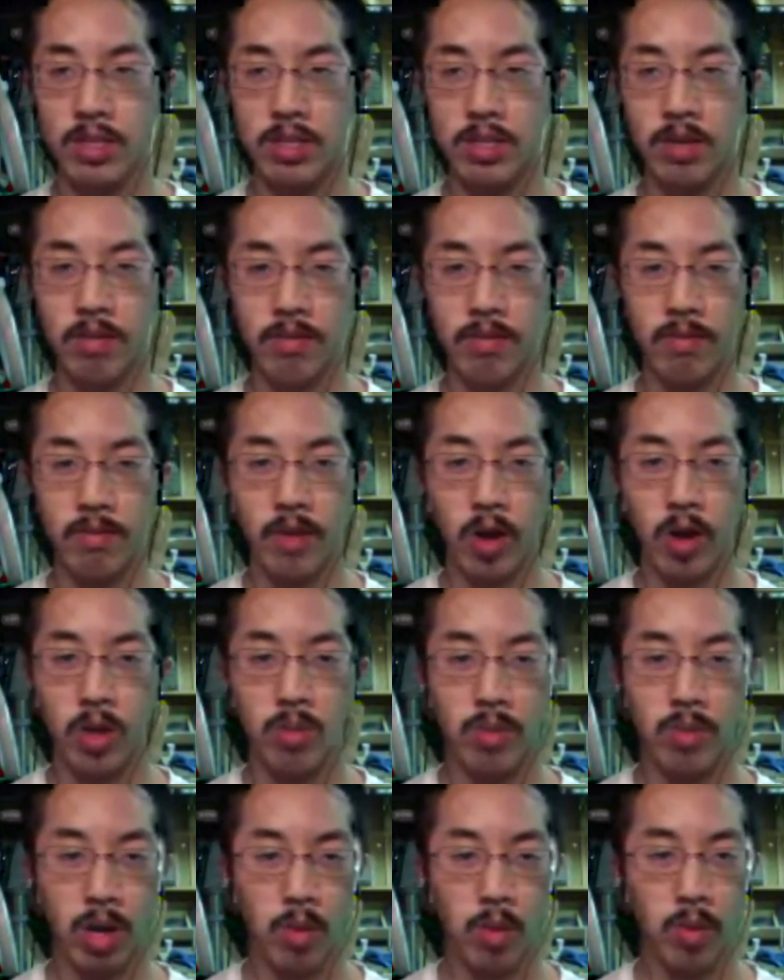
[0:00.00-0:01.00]
um, fire them
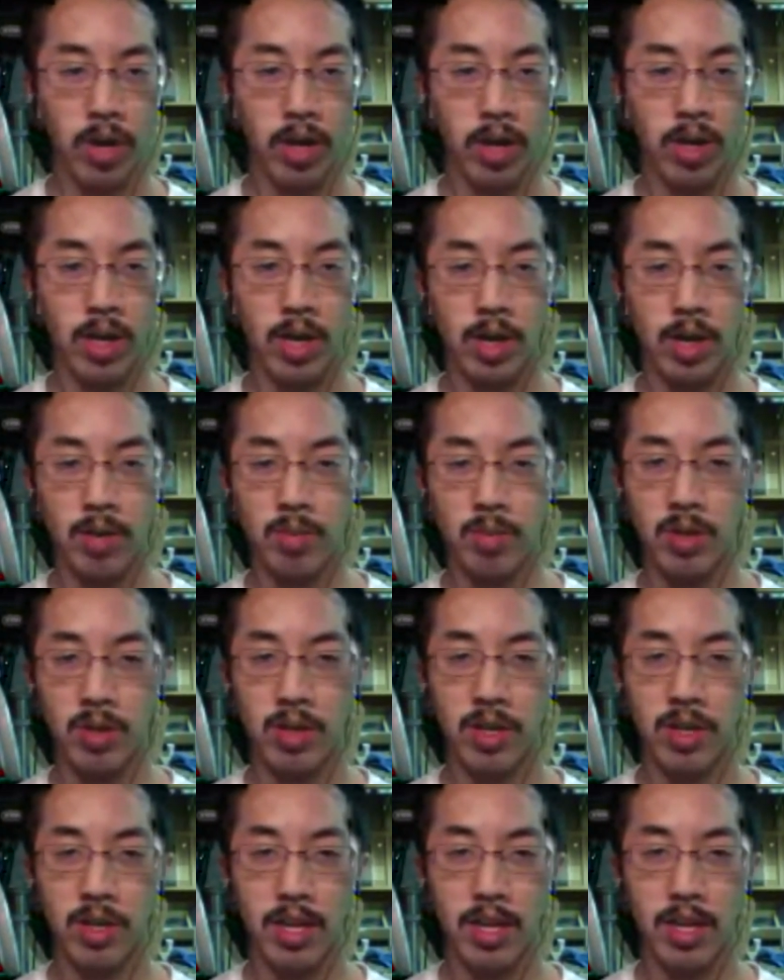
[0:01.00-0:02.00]
my way. Um,
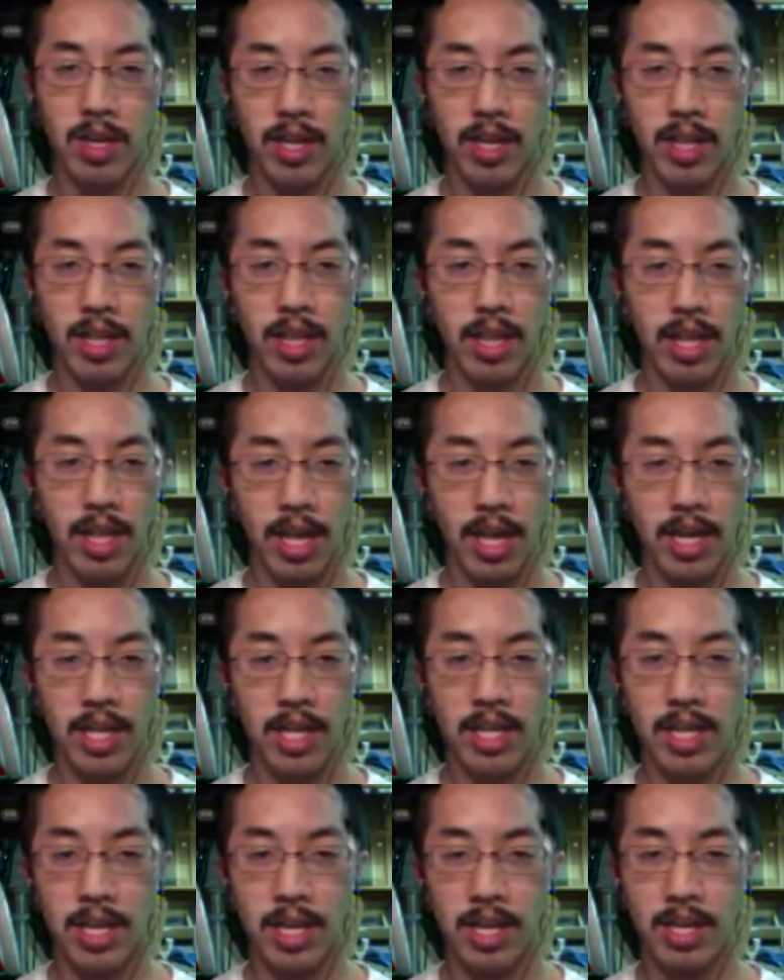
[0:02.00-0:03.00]

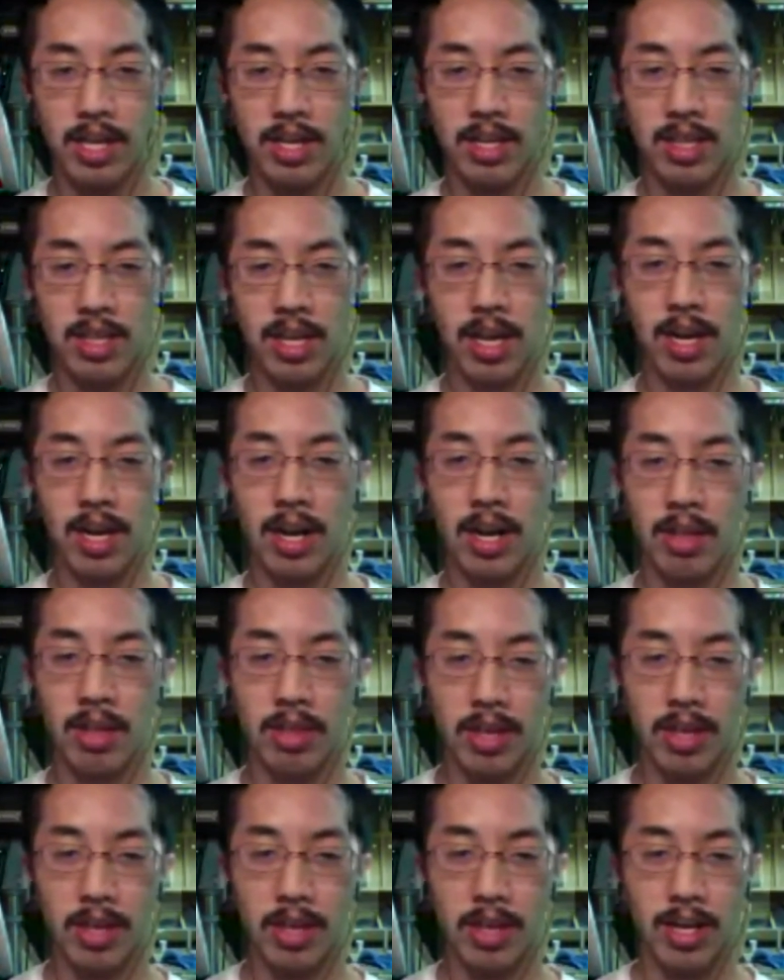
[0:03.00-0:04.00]
anything that I
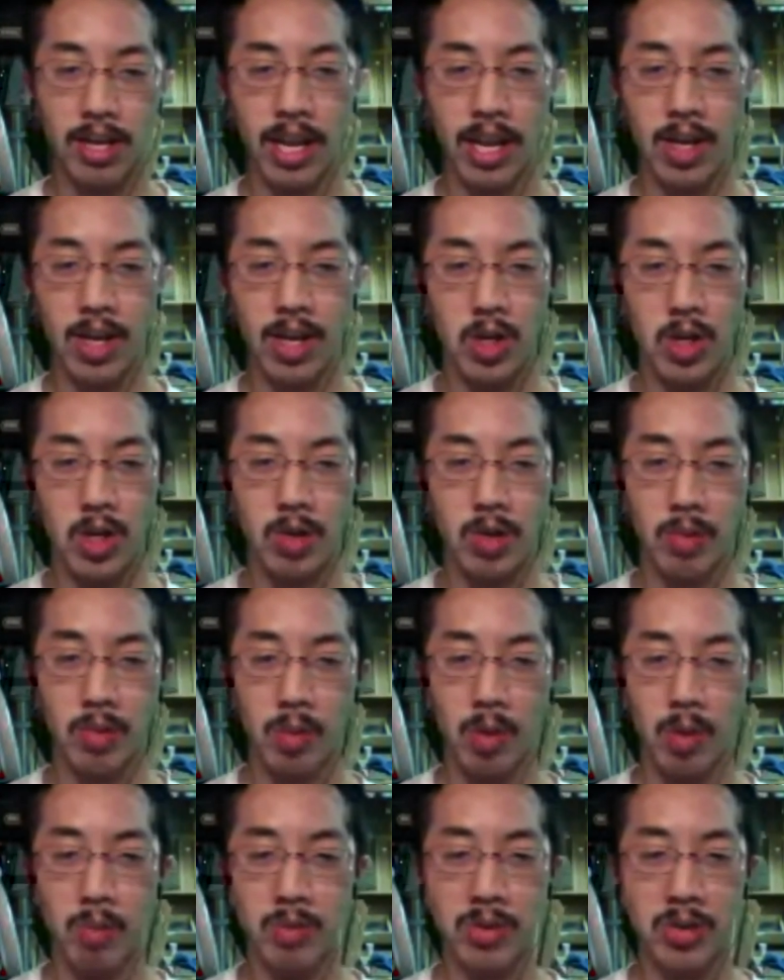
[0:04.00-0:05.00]
think I can't do, I'm
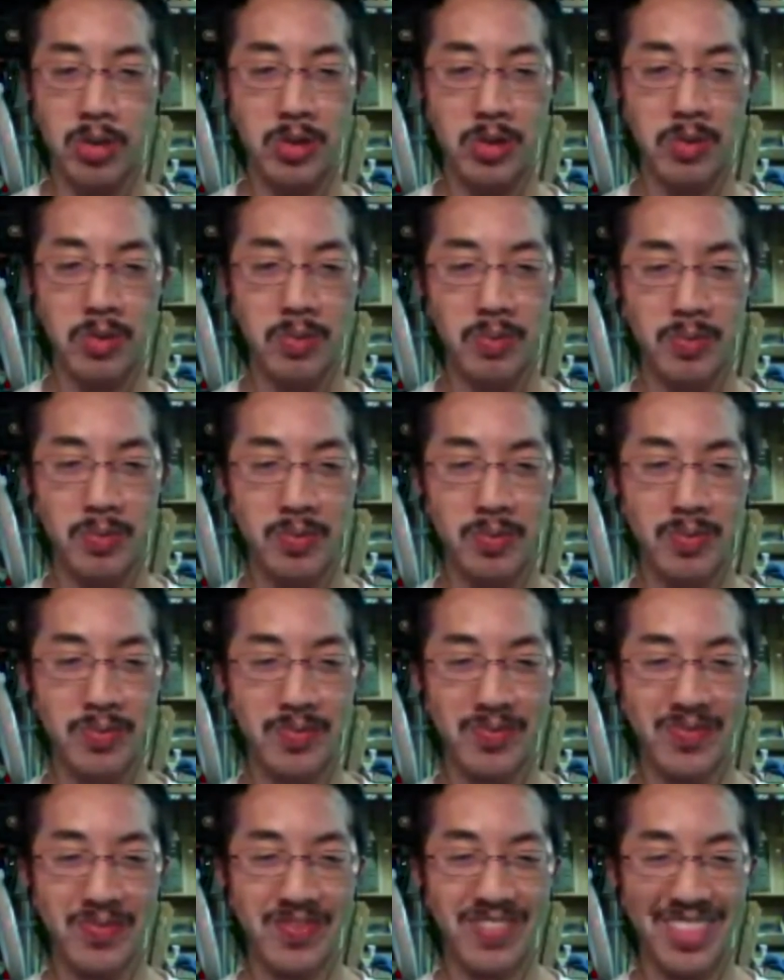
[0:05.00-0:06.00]
open to.
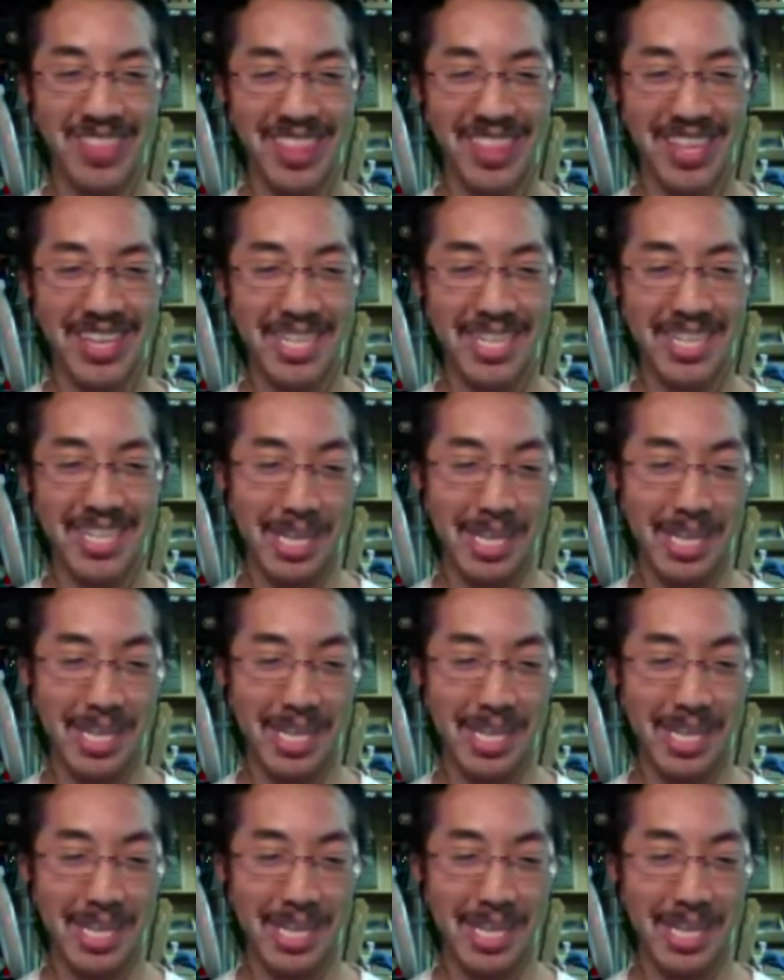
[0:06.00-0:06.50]
That's